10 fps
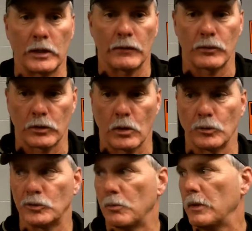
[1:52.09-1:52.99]
I like for the
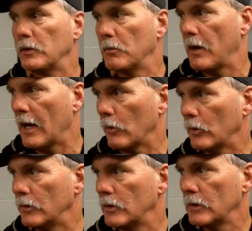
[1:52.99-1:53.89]
coaches to be at the
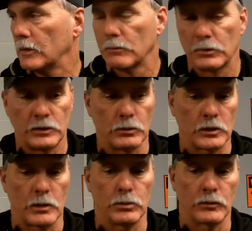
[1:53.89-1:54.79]
banquet. But there were a
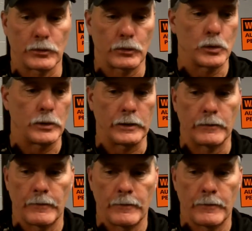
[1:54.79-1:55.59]
couple of recruiting